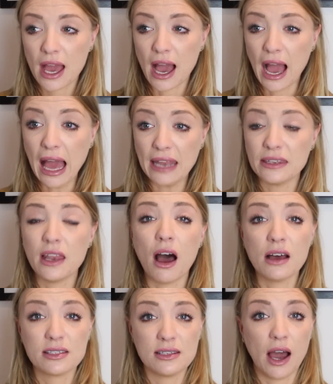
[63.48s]

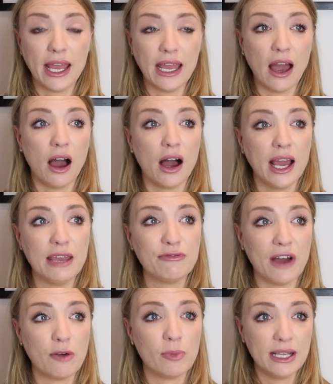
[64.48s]
last night I
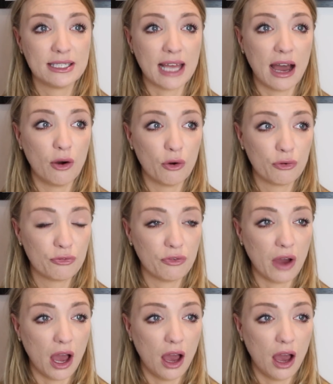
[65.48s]
found myself